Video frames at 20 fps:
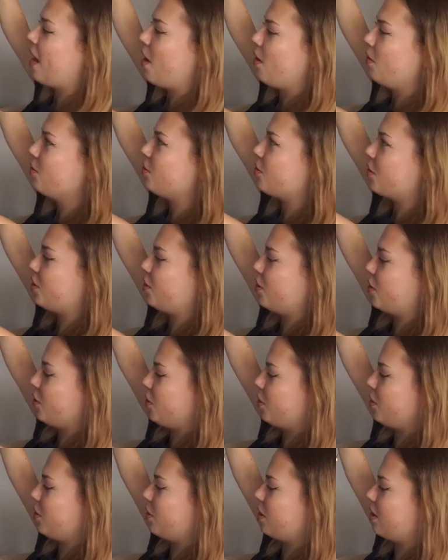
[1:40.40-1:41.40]
counter
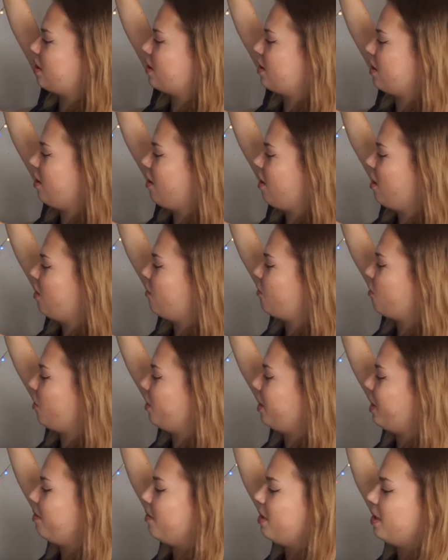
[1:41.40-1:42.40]
curse for a
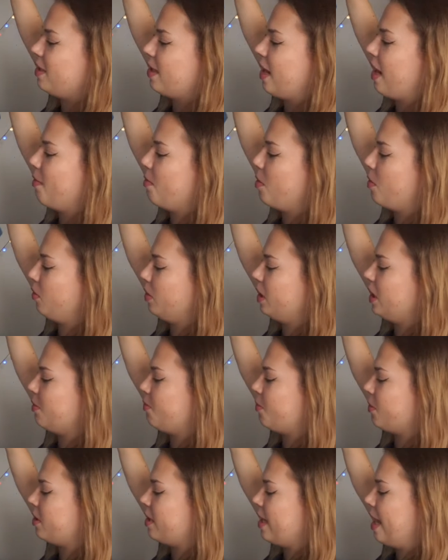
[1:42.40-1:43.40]
limited time only,
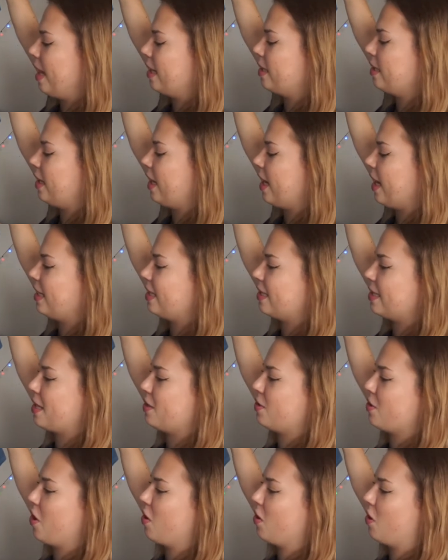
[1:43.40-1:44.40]
protect against
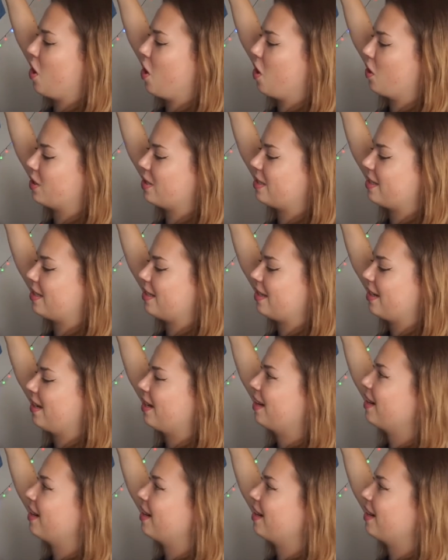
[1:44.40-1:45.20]
the dark arts.